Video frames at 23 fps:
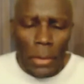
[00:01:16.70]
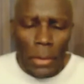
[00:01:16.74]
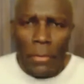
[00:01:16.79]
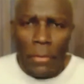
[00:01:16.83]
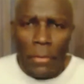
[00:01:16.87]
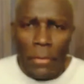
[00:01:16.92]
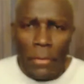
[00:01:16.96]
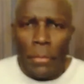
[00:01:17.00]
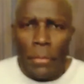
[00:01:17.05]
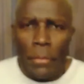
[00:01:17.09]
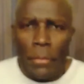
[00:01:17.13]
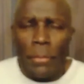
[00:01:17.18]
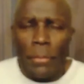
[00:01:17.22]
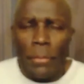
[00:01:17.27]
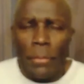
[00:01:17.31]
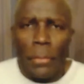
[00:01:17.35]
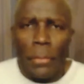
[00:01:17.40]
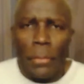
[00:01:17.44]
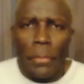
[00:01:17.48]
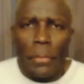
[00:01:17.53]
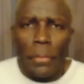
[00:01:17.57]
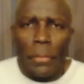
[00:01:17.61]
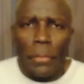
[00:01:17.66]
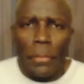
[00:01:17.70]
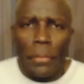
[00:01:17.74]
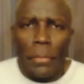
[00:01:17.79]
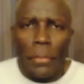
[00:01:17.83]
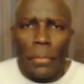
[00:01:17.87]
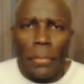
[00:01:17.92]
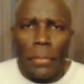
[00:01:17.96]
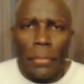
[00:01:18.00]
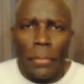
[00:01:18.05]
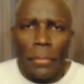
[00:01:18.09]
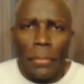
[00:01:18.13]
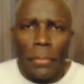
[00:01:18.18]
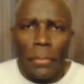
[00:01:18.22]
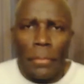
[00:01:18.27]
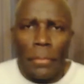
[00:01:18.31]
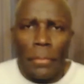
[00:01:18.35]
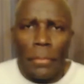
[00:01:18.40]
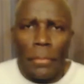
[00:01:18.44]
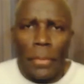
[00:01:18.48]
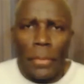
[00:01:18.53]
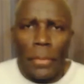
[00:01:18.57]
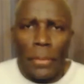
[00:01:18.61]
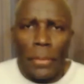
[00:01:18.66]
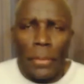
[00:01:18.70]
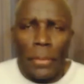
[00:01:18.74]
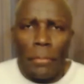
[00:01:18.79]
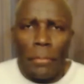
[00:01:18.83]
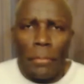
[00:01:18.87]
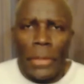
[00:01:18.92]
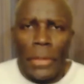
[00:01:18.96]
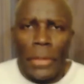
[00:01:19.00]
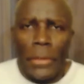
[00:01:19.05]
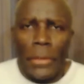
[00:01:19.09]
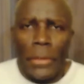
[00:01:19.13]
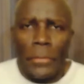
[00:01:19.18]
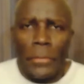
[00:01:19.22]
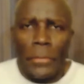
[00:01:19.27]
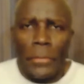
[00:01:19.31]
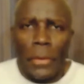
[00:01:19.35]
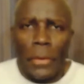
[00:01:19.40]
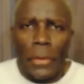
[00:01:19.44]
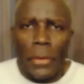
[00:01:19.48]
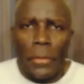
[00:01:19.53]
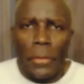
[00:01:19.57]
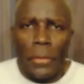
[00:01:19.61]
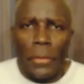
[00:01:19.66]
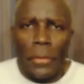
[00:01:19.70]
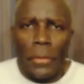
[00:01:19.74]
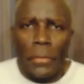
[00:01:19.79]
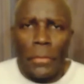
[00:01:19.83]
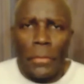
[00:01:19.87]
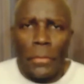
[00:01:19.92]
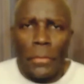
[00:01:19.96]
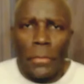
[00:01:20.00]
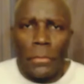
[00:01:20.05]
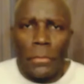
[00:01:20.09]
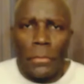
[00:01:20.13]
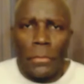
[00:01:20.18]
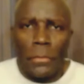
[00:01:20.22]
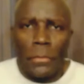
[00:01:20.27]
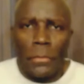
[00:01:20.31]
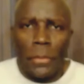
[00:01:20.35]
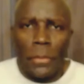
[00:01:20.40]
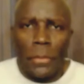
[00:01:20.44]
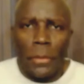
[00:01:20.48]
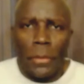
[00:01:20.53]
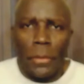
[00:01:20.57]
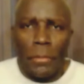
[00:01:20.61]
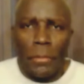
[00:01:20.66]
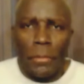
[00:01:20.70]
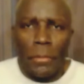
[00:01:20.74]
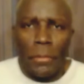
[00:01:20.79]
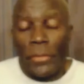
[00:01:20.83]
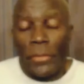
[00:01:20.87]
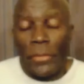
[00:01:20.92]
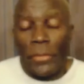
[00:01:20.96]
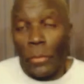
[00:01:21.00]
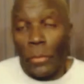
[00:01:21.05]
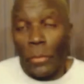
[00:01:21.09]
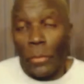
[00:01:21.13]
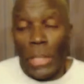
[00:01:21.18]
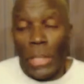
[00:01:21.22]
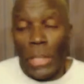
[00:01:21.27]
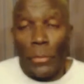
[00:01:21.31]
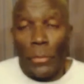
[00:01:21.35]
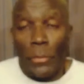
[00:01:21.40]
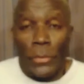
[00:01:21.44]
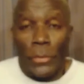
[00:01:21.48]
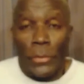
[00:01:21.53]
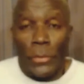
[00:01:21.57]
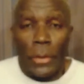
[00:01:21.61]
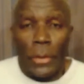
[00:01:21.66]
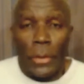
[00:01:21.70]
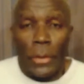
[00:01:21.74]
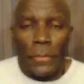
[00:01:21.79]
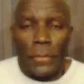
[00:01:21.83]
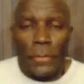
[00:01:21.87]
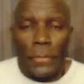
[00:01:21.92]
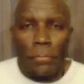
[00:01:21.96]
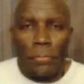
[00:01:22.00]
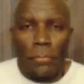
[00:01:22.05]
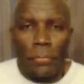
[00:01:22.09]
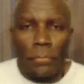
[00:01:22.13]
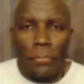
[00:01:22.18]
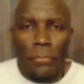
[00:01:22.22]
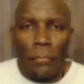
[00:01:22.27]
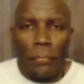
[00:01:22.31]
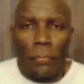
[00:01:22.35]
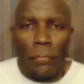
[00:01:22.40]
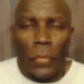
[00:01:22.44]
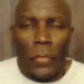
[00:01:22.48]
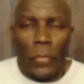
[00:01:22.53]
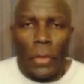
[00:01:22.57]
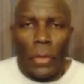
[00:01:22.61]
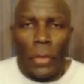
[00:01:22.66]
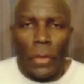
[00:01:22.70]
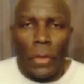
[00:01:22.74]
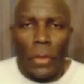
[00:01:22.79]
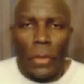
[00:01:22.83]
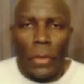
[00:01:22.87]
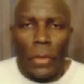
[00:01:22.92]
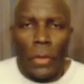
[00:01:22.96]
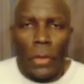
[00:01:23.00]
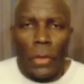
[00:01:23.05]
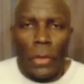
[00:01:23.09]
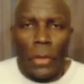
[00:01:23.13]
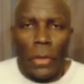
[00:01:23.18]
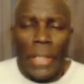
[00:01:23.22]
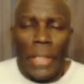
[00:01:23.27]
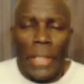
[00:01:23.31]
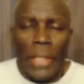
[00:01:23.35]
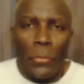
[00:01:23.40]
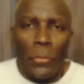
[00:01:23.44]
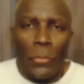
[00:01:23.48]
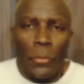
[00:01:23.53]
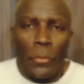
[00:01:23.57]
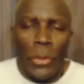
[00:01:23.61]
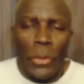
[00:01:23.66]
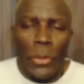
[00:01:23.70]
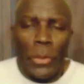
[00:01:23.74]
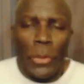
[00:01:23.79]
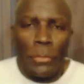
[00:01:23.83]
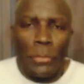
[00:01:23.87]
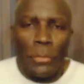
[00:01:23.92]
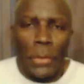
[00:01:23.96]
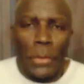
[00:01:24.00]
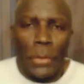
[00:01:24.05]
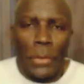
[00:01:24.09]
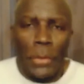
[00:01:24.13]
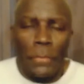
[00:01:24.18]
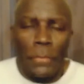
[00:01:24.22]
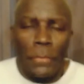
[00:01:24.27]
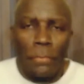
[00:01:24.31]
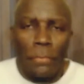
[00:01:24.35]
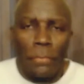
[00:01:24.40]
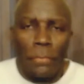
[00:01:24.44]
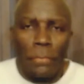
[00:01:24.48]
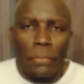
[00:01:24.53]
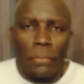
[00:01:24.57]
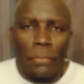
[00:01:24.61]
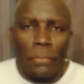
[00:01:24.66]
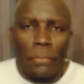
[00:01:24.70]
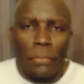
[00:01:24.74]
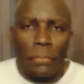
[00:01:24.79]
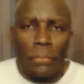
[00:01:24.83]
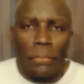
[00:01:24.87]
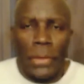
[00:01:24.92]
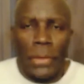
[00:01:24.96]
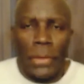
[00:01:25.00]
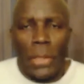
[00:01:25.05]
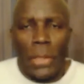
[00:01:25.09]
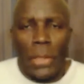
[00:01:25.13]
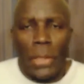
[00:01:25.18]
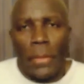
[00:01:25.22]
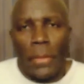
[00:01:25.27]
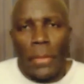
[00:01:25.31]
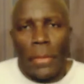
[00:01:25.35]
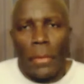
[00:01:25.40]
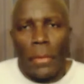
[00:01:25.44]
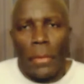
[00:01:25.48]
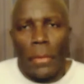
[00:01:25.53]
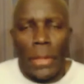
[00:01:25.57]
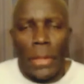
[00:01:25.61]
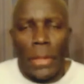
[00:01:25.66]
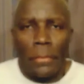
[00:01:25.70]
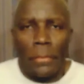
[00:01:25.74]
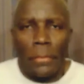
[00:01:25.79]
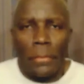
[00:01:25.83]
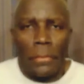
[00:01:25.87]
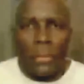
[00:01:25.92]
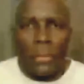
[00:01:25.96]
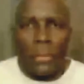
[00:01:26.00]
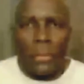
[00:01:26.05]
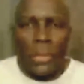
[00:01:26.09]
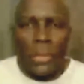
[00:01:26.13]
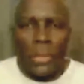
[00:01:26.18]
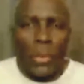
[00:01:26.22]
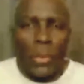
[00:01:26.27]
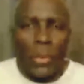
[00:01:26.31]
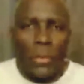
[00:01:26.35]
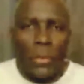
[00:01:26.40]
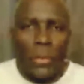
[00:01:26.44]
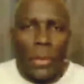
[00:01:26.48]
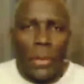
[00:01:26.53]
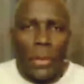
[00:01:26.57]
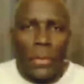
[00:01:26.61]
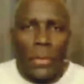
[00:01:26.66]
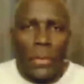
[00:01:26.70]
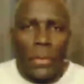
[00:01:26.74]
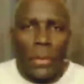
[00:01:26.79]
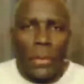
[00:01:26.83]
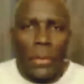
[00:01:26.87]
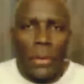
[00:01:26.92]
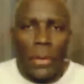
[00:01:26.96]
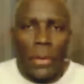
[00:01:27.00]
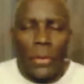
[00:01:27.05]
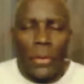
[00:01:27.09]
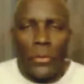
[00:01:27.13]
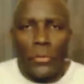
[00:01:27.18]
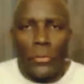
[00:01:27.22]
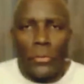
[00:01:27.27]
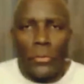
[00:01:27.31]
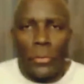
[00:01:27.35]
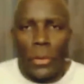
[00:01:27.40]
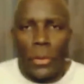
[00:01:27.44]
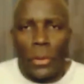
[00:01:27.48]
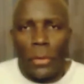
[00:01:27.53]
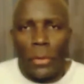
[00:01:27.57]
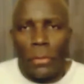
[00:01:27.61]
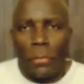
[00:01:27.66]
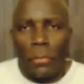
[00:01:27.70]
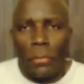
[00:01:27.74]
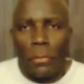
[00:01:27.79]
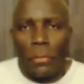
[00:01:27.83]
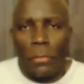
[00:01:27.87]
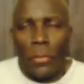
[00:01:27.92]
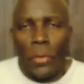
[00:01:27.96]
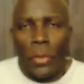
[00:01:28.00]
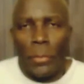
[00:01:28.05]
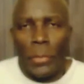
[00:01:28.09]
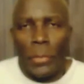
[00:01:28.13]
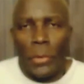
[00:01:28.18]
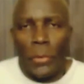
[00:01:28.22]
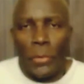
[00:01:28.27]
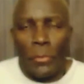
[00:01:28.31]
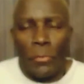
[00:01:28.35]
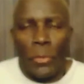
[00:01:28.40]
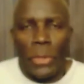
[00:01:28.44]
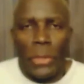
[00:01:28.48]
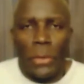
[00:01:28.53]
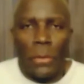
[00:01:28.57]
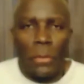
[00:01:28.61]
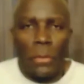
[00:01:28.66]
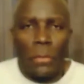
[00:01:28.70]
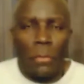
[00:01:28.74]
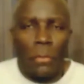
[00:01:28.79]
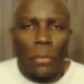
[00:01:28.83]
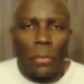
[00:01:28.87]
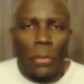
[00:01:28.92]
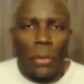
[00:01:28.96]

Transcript: I remember many years ago, basically when I was young, I didn't want to read a book because I thought that it wasn't nothing interesting for me to read.